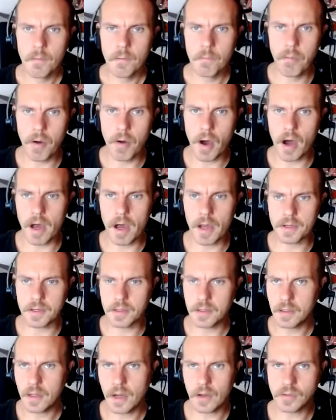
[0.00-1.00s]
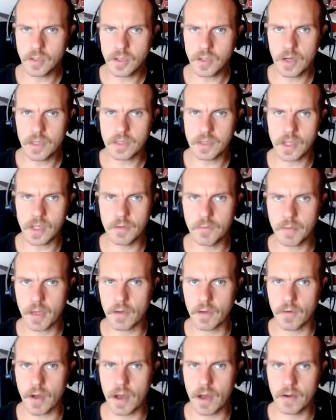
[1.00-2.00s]
but, you know, Johnny's going to
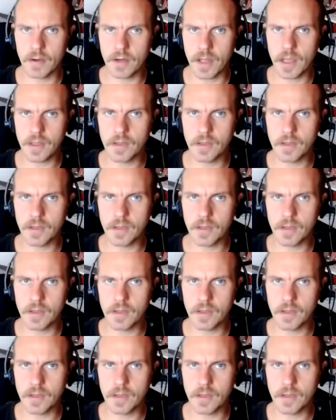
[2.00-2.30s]
be around,